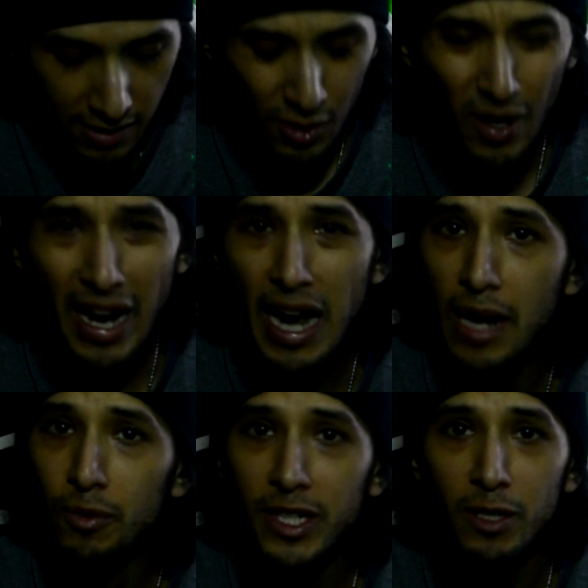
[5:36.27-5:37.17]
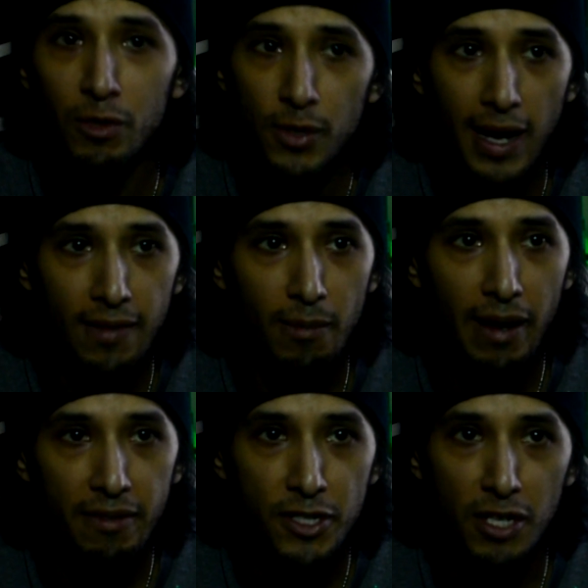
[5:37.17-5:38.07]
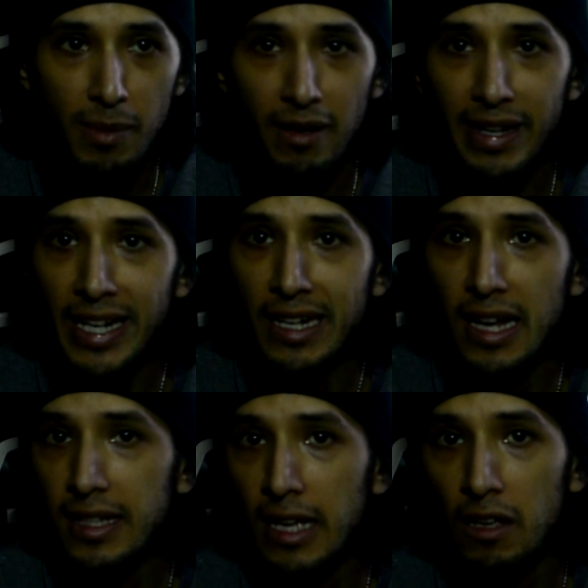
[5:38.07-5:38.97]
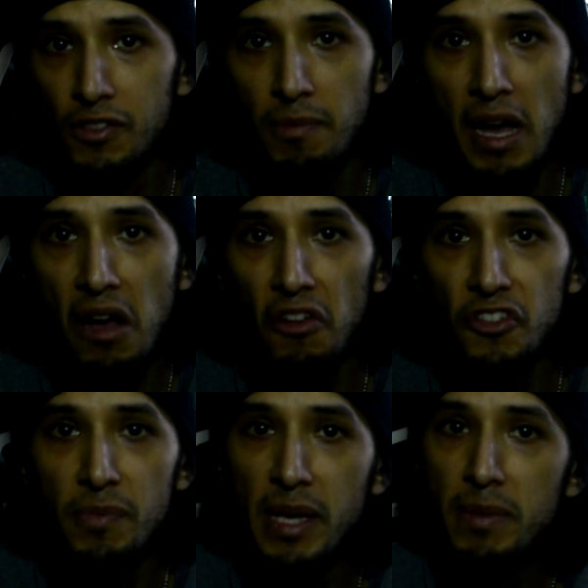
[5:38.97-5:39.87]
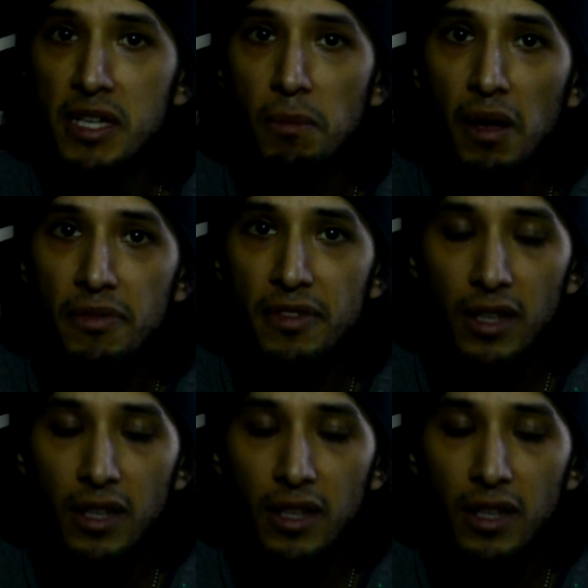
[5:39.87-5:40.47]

You know, I really don't drive. I'm averaging about 8,000-9,000 miles maybe a month.